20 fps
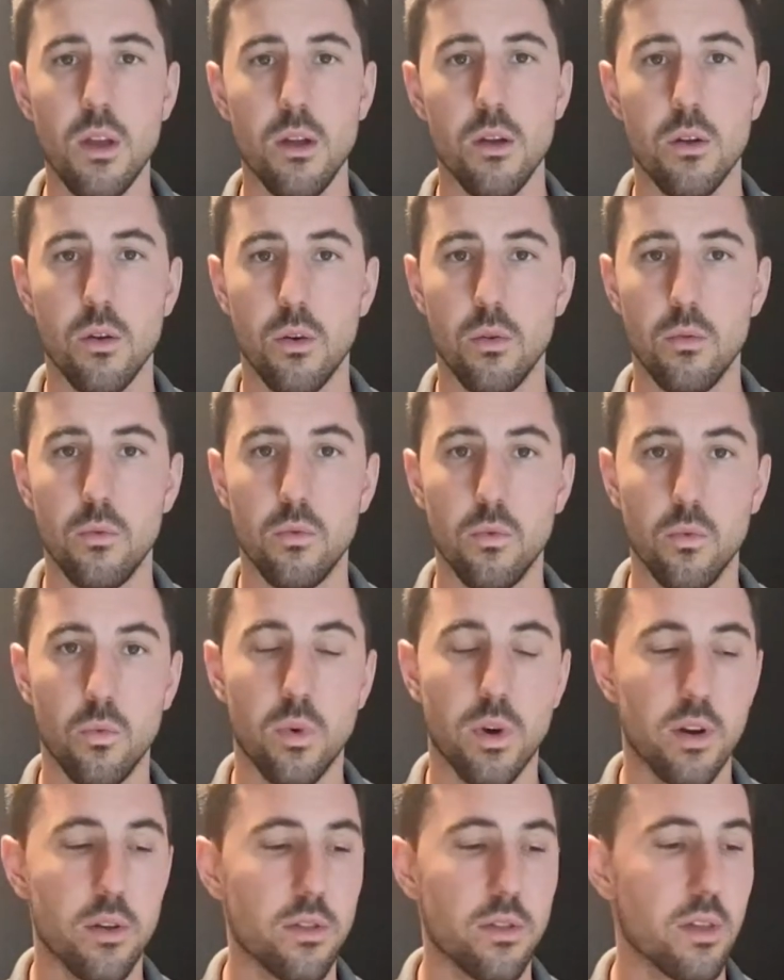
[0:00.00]
And
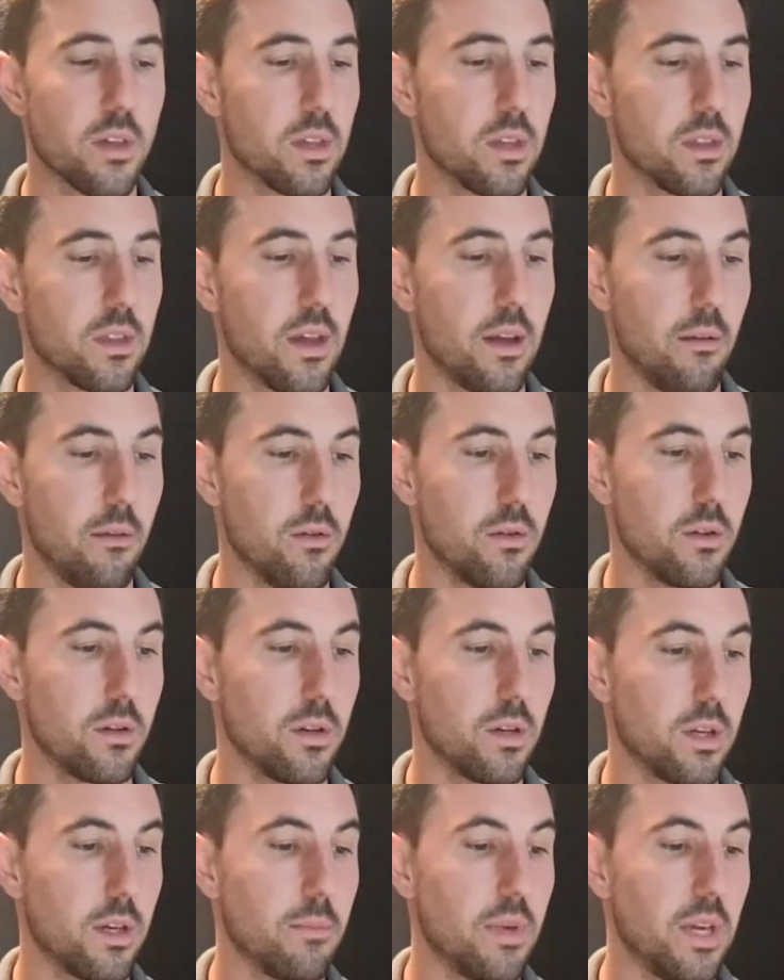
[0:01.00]
one other thing that
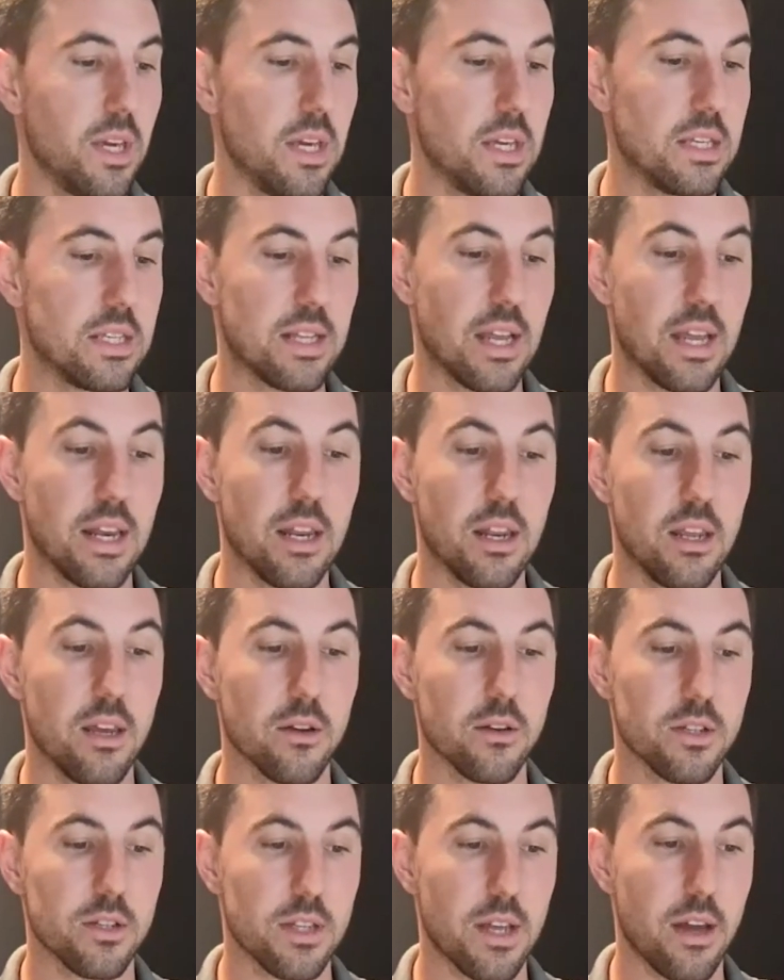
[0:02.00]
can be stated here
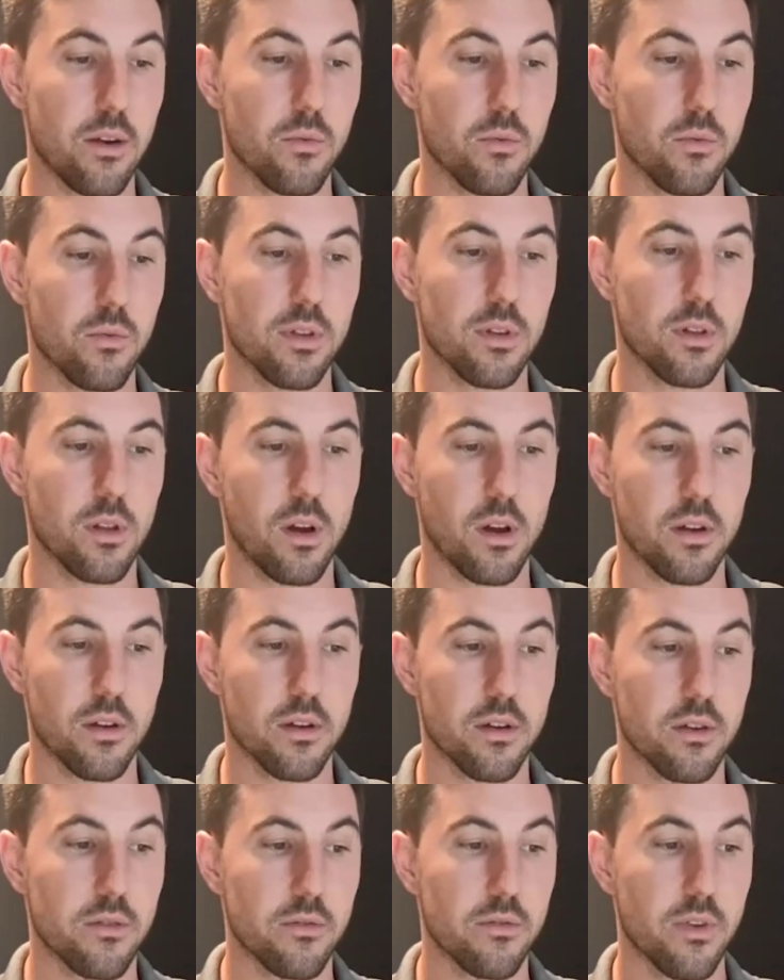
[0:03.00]
is that with a lot
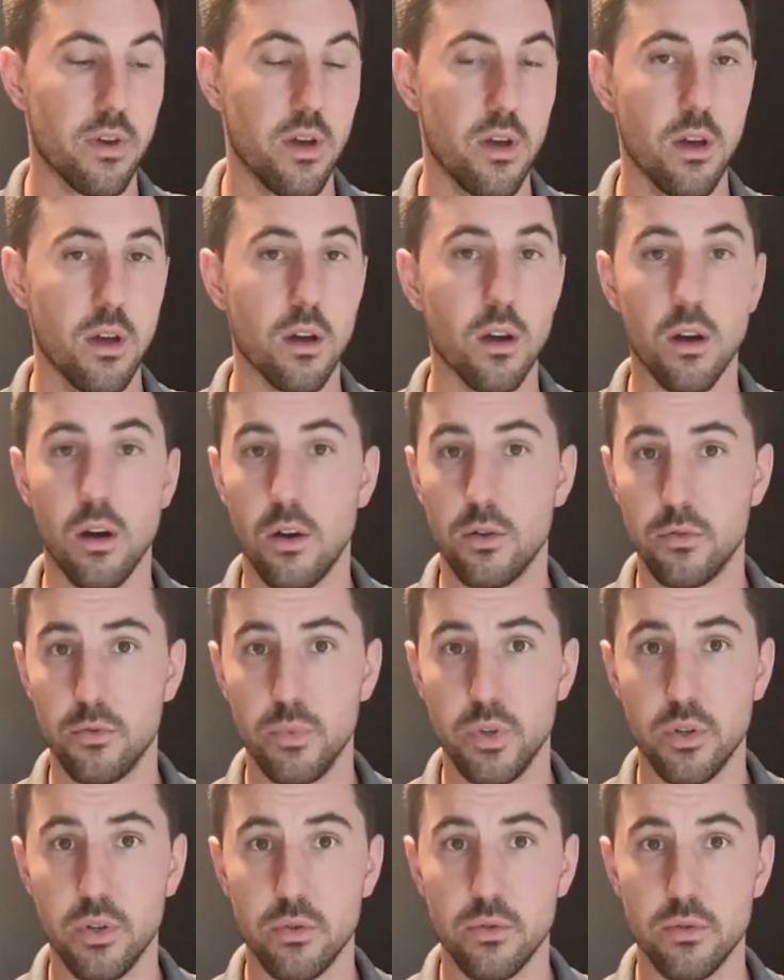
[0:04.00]
of
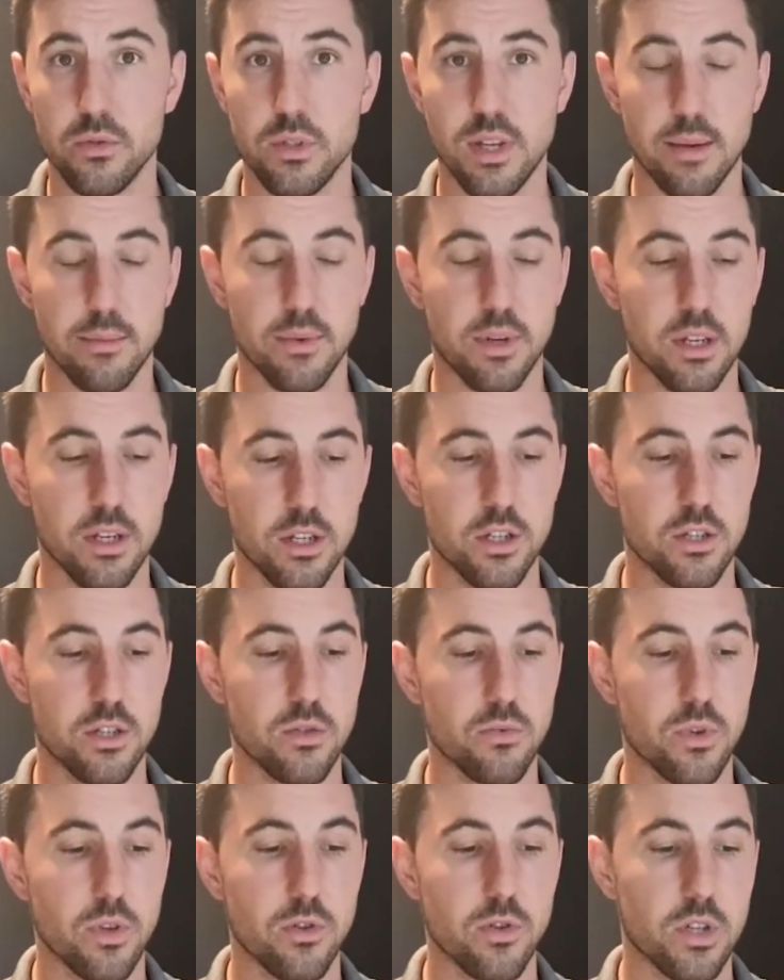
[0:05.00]
autoimmune type conditions,
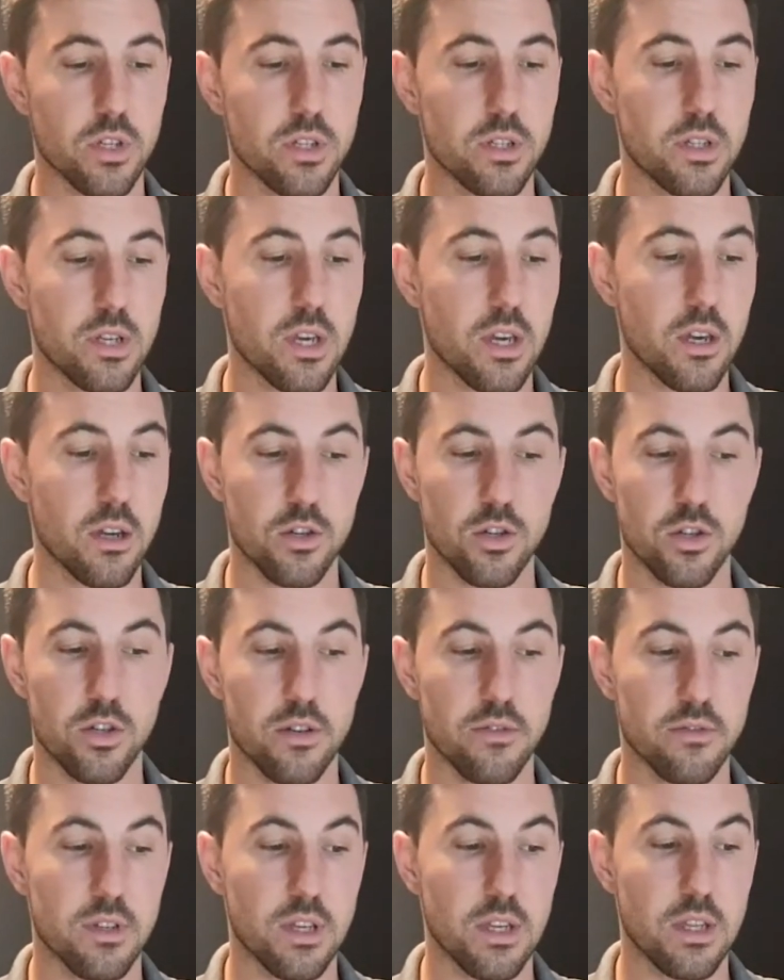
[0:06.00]
we usually see a
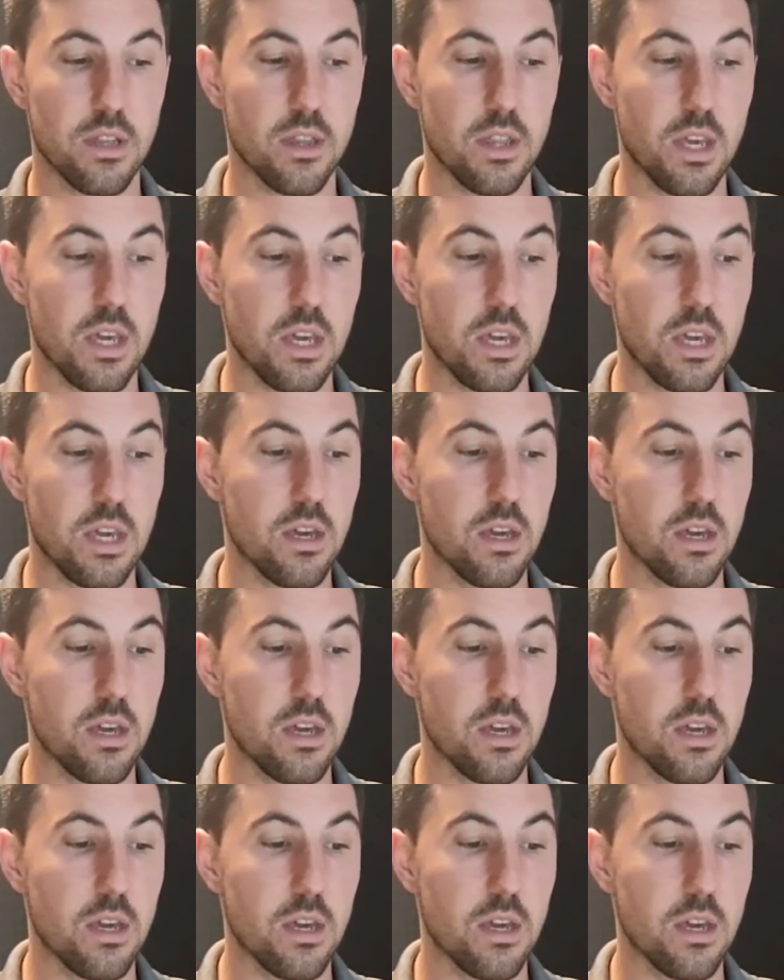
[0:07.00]
shift in the